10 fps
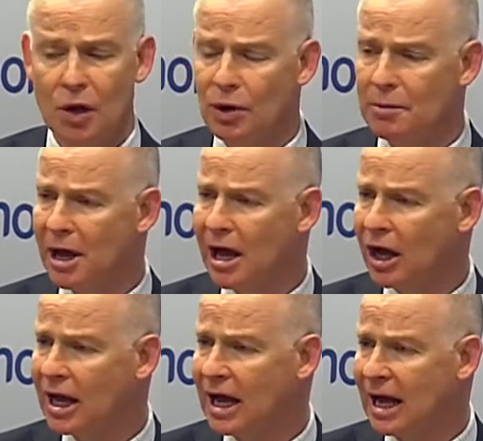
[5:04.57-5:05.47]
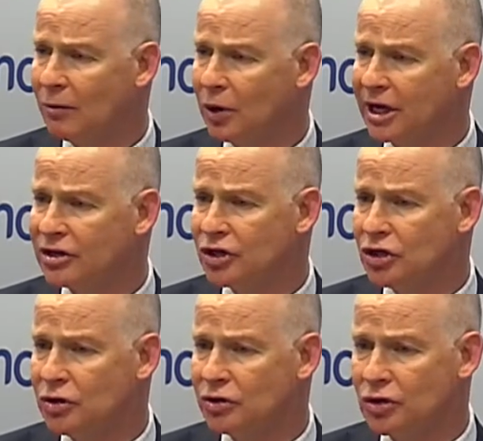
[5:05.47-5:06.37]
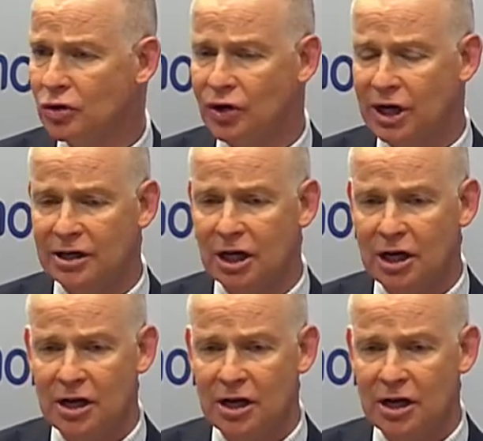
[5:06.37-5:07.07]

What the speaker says: whereby we're continuing to look at